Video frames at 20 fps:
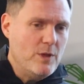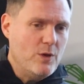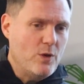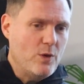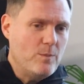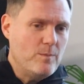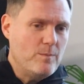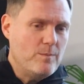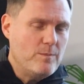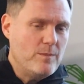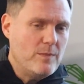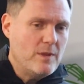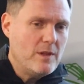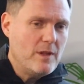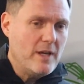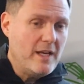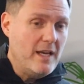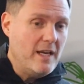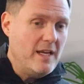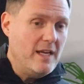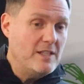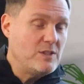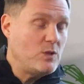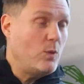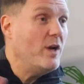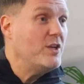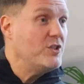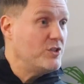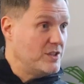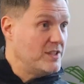you know, like he's
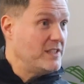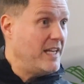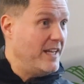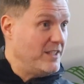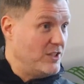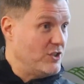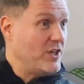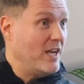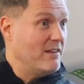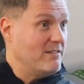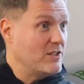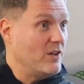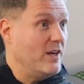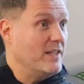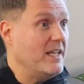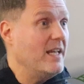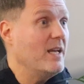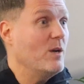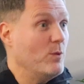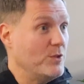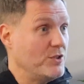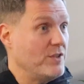quite scared to share his idea,